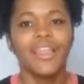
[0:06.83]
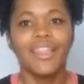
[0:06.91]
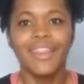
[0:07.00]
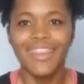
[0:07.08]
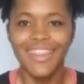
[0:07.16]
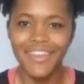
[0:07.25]

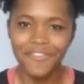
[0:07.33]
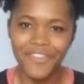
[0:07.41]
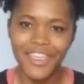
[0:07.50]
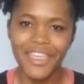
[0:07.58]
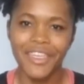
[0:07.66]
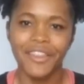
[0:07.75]

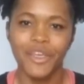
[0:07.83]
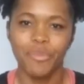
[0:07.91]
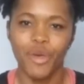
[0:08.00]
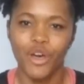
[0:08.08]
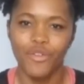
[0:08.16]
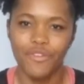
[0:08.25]
lifting the
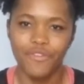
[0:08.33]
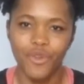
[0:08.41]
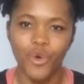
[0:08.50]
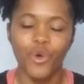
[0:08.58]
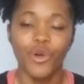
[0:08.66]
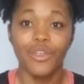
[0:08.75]
pelvic
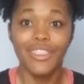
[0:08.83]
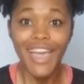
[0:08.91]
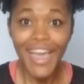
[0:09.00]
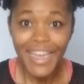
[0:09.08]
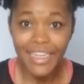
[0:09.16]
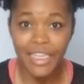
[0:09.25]
floor,
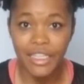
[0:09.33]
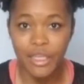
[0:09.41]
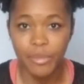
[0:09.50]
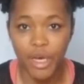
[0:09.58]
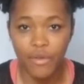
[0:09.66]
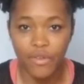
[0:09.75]
tightening the
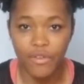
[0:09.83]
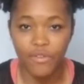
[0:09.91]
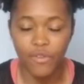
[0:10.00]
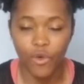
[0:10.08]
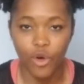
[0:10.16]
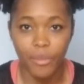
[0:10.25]
pelvic
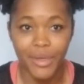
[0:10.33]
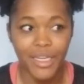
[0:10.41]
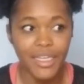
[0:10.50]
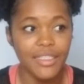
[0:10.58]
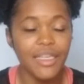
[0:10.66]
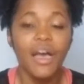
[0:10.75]
floor,
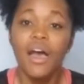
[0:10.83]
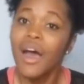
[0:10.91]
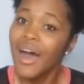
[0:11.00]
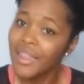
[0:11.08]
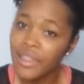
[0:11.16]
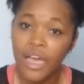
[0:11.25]
because
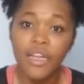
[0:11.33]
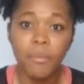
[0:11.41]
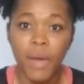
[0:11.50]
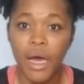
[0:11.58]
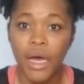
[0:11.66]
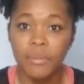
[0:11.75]
a lot of
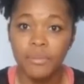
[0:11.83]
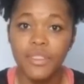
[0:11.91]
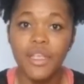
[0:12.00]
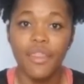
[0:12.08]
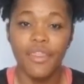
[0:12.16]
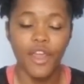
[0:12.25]
moms,
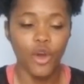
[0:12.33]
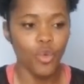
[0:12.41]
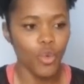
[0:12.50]
their